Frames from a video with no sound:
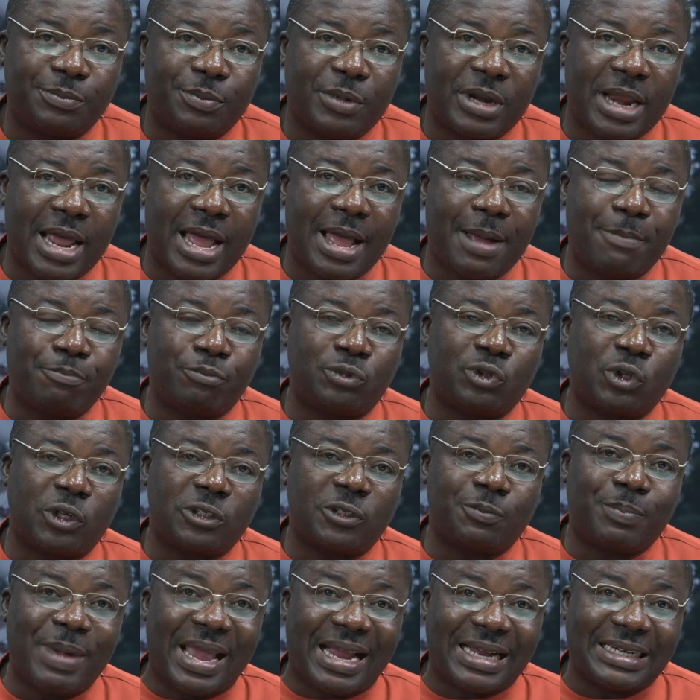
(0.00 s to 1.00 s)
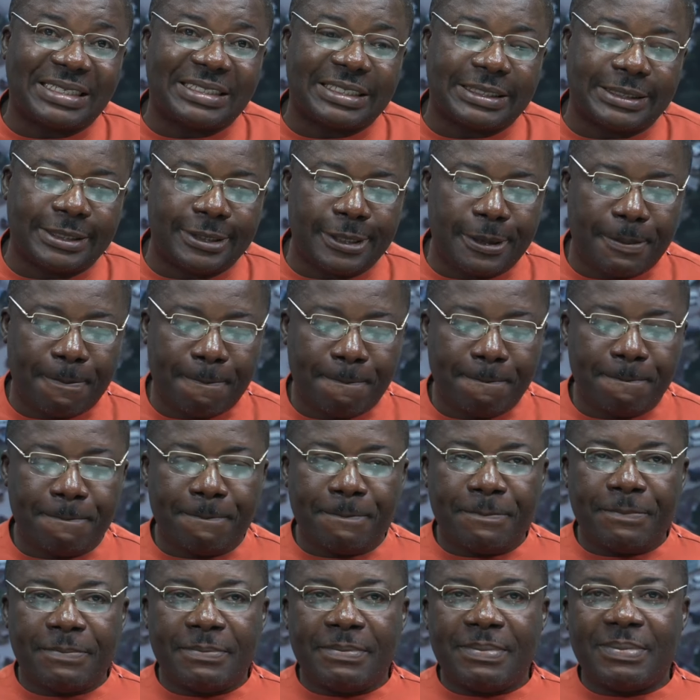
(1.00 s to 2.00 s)
But I'm suspecting
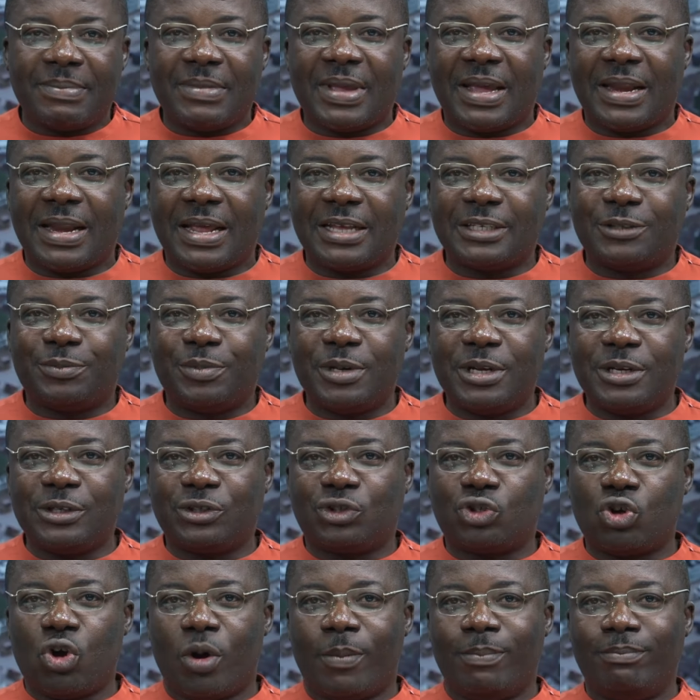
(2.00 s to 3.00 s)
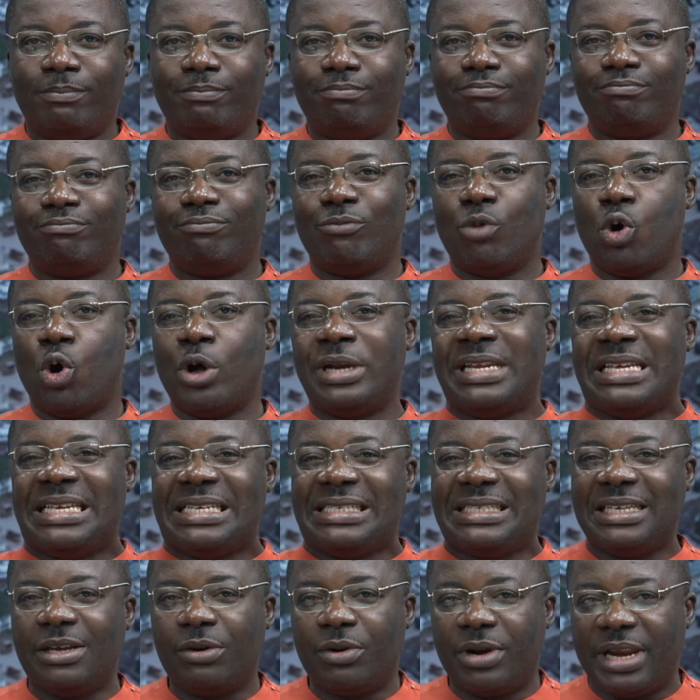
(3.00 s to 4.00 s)
there has been some
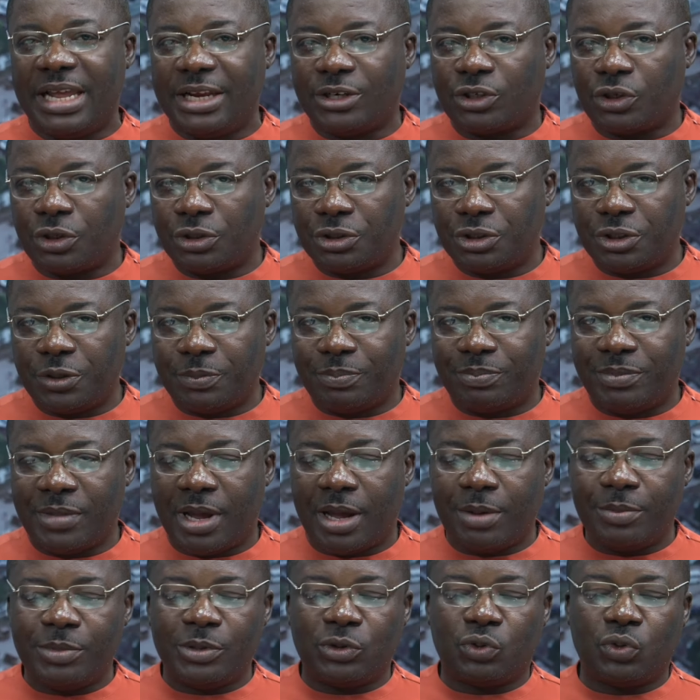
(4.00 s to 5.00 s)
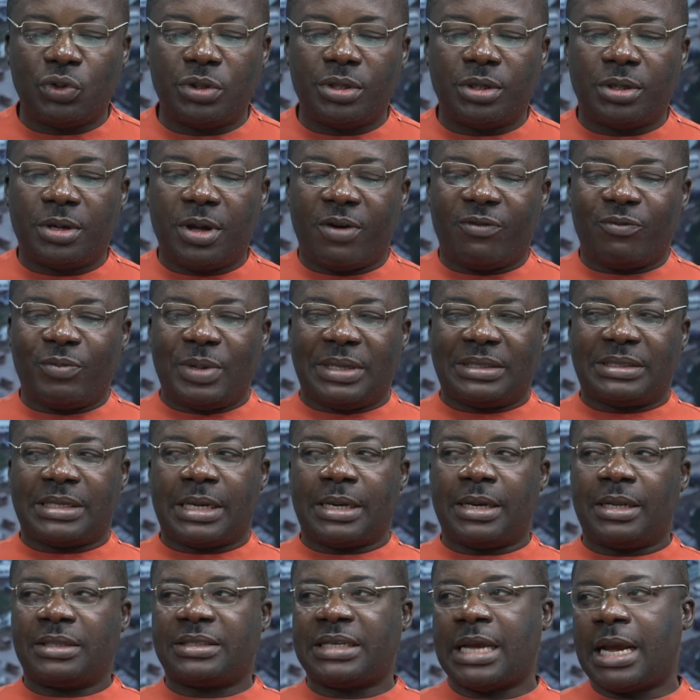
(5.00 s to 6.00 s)
uneasy relationship now between the government
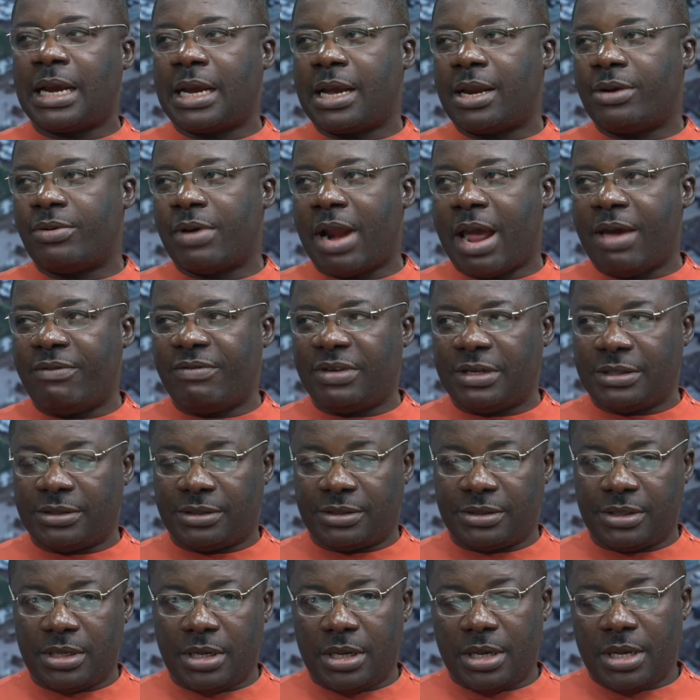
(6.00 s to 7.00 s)
and the tanker drivers.